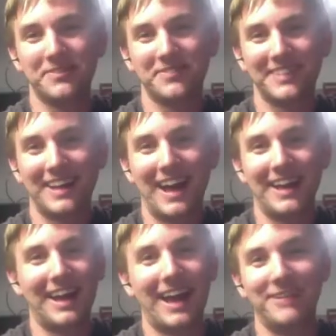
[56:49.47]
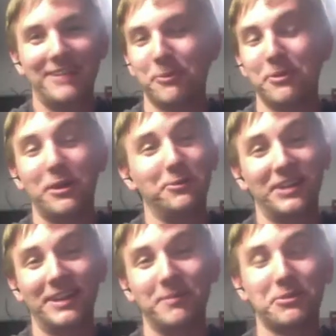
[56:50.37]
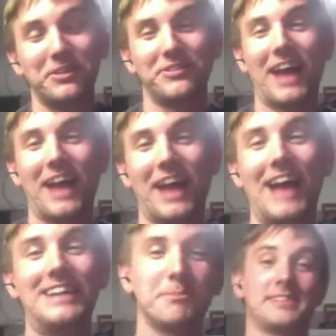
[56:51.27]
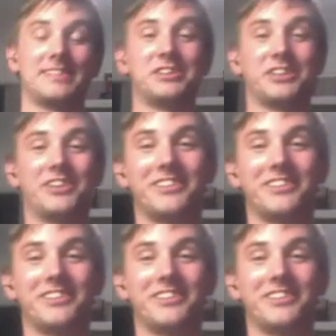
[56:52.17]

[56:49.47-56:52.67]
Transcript: I don't know, James. I didn't make these decisions.